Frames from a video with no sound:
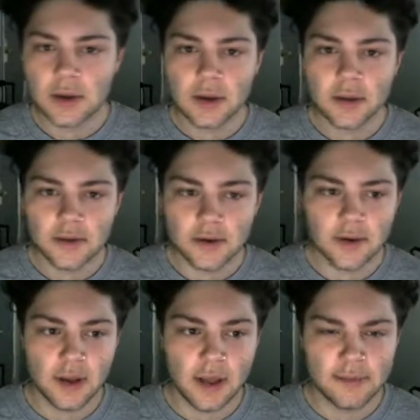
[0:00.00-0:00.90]

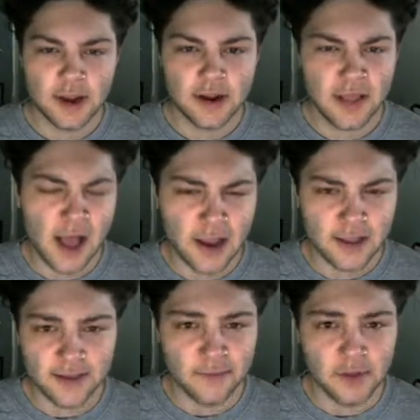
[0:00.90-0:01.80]
So I'm not going to lie
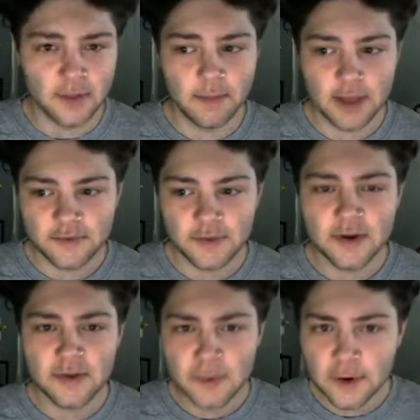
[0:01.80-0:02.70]
and say I'm like the best player
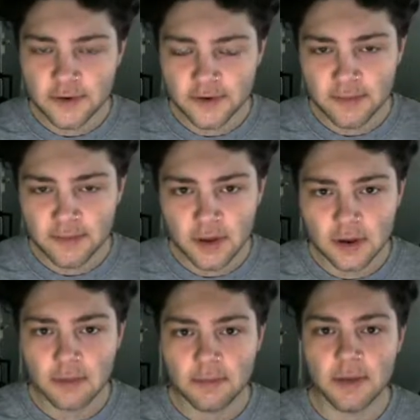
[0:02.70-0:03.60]
in the world or
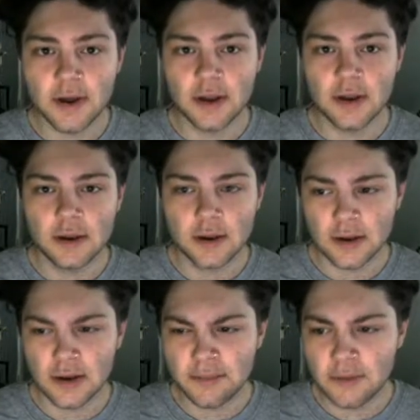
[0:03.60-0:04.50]
something, but you
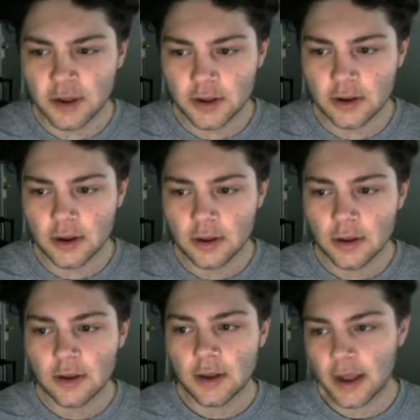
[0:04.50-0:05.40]
know, I'm pretty good.